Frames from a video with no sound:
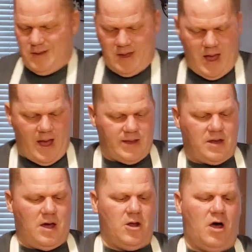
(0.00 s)
I
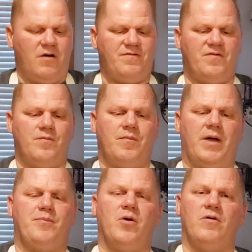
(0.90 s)
cut off my
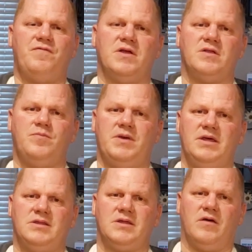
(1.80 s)
perfect
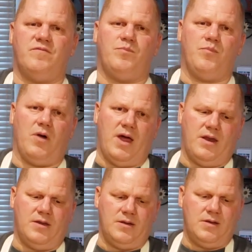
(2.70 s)
piece of bread.
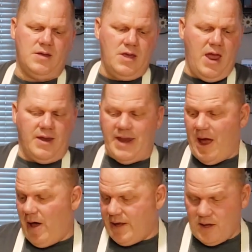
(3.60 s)
And
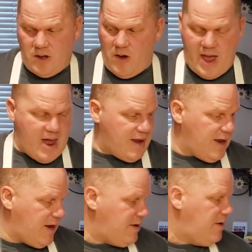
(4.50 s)
now I can go ahead
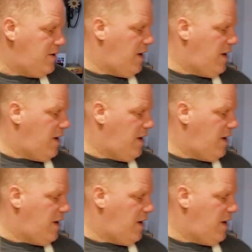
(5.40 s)
and